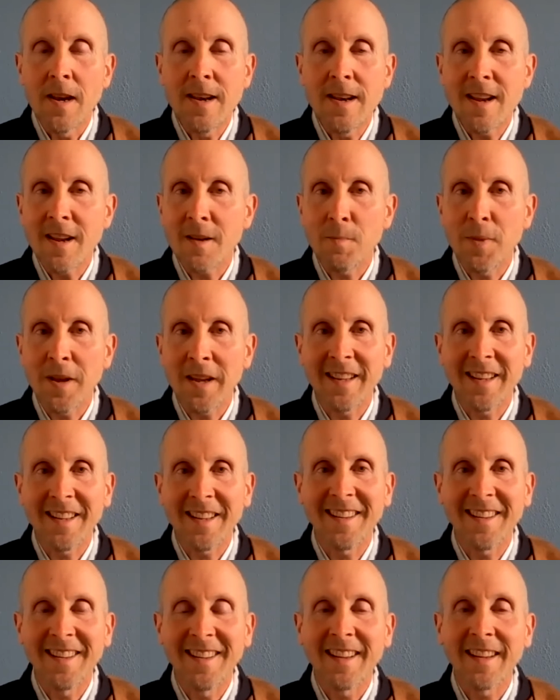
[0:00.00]

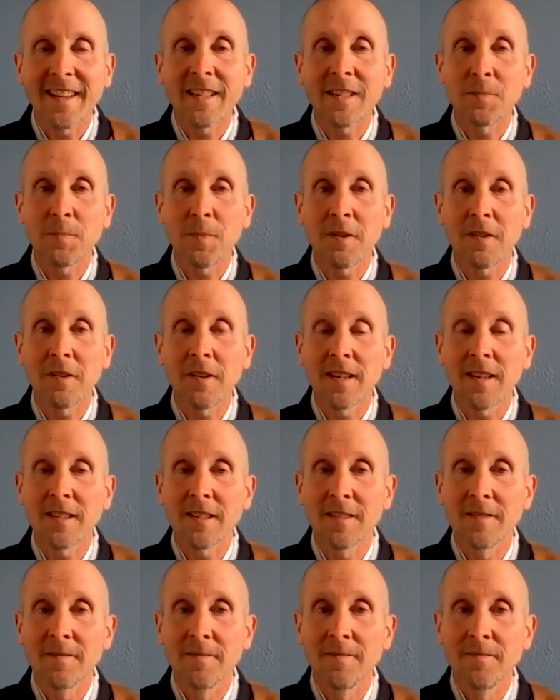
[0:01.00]
nitpicky
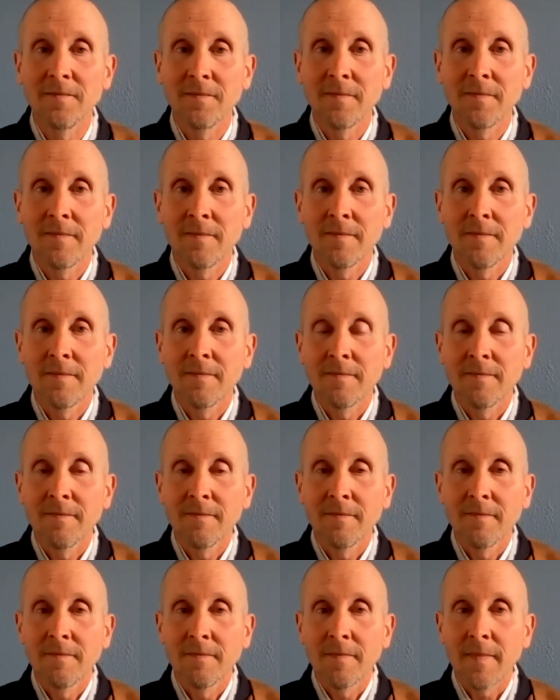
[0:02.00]
experience.
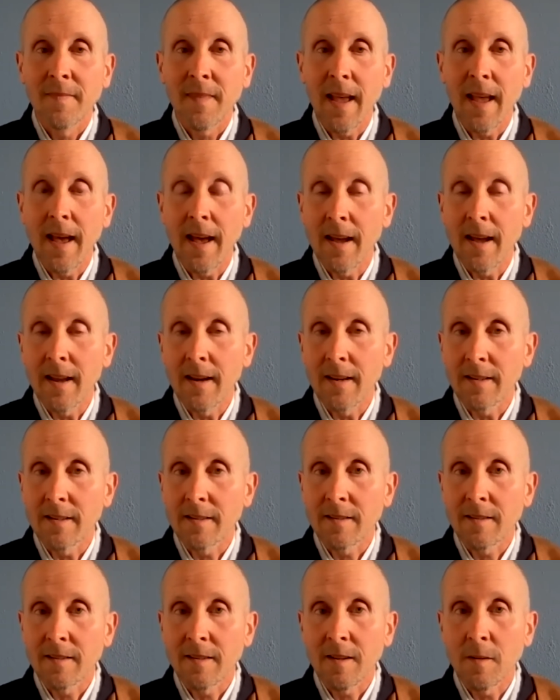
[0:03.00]
And
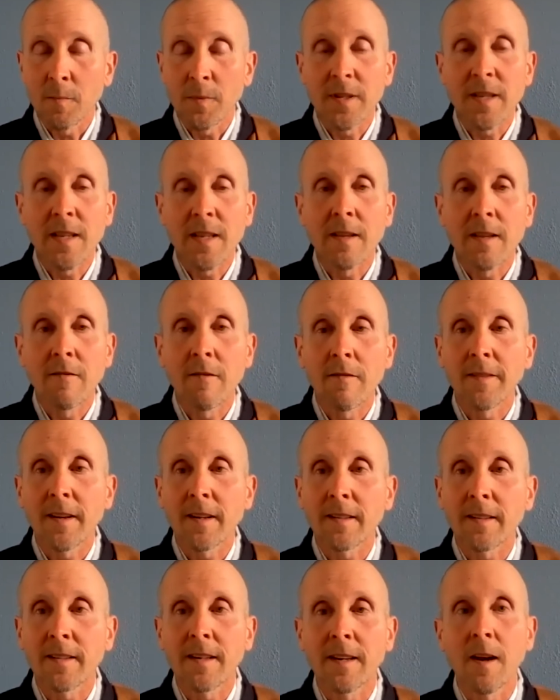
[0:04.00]
it's completely
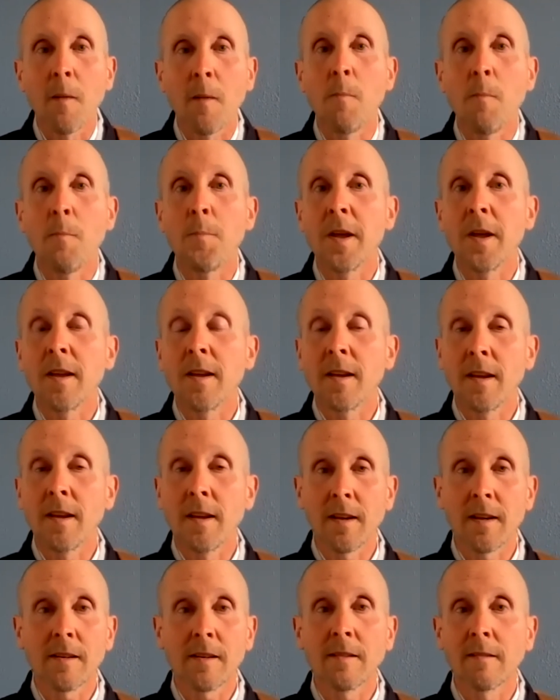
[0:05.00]
reflected in a
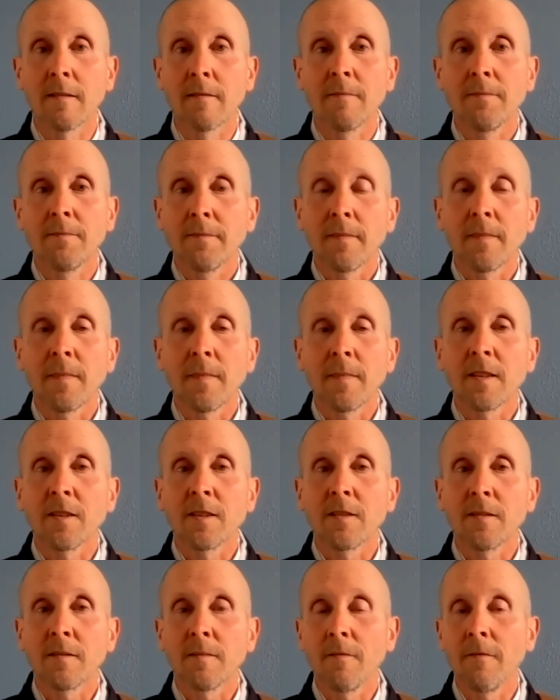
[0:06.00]
big,
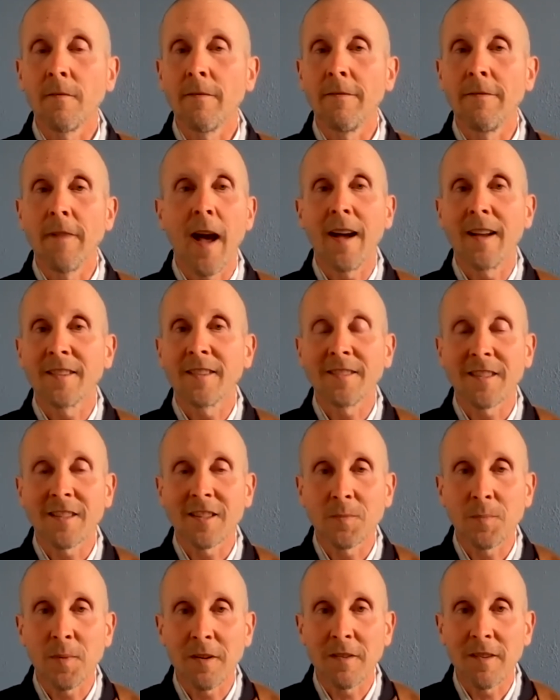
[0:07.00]

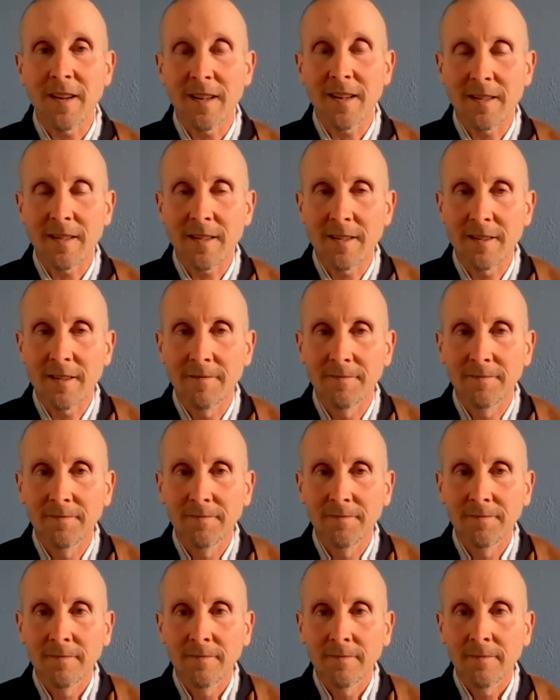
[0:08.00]
vast experience.
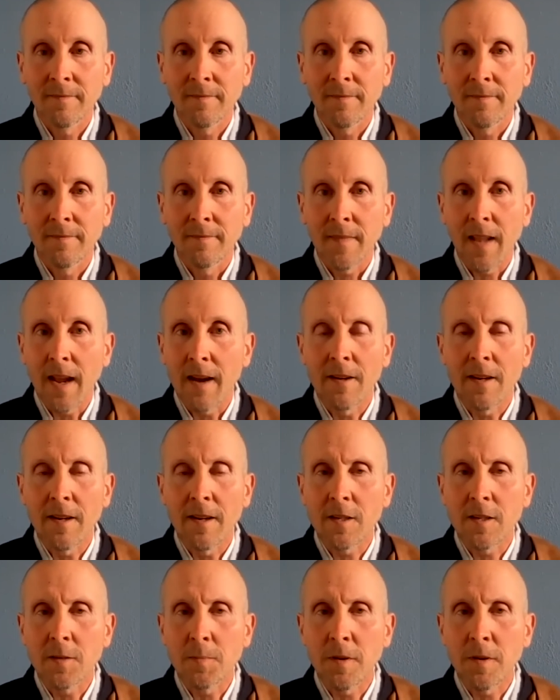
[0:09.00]

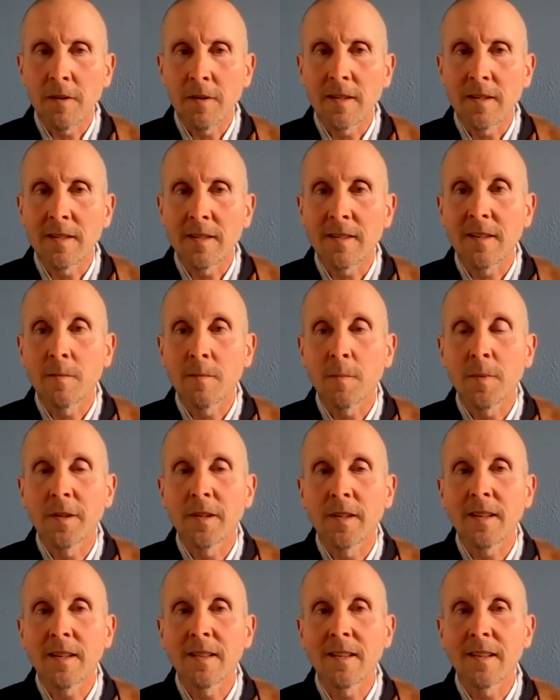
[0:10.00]
Every experience is
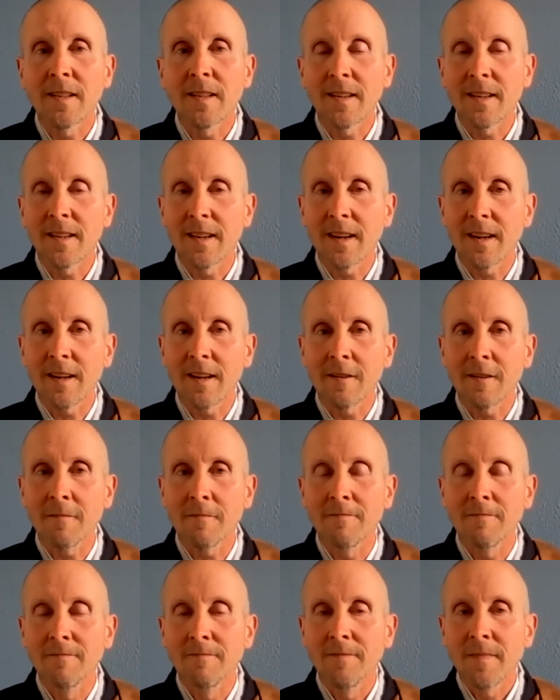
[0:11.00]
completely
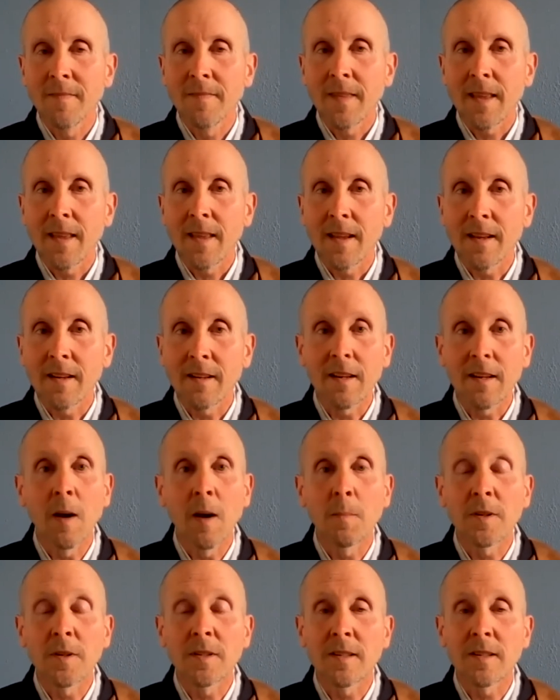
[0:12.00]

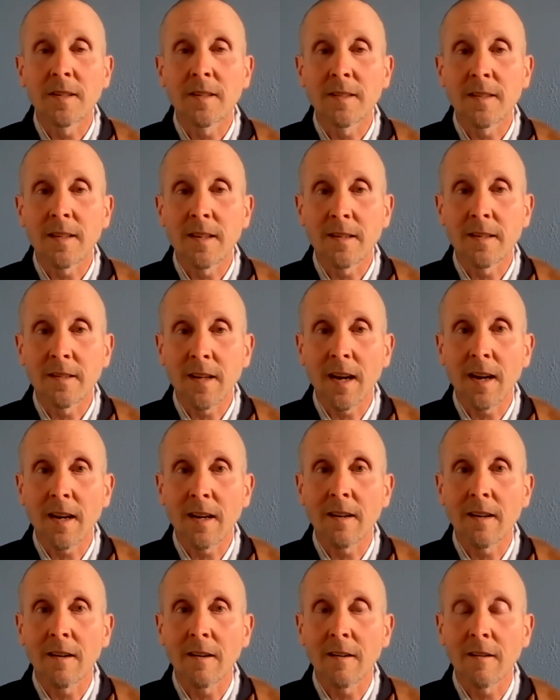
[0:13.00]
encompasses the
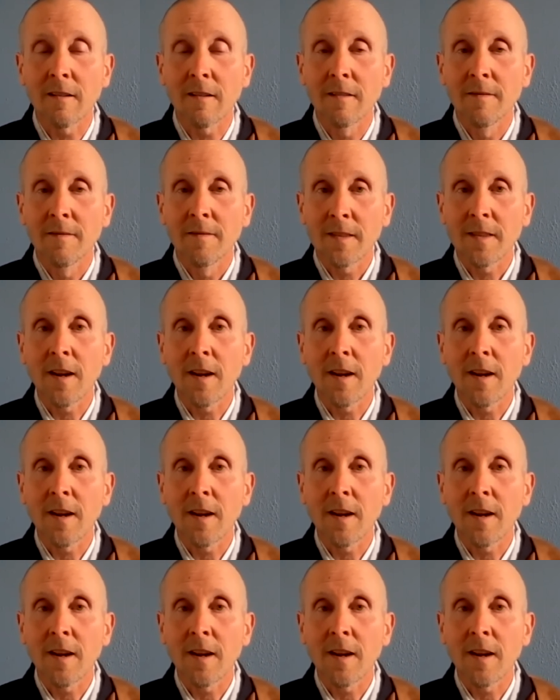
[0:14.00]
entire